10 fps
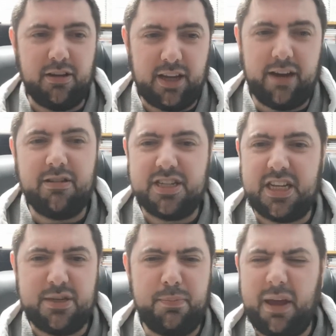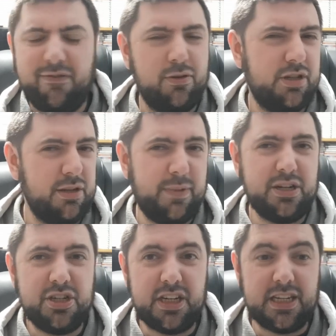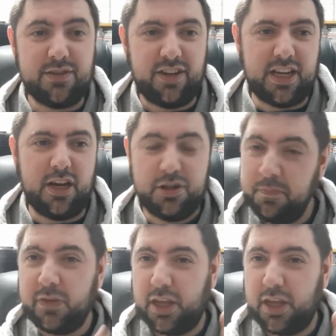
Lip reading: Kieran's had some pitfalls he's mentioned in his videos.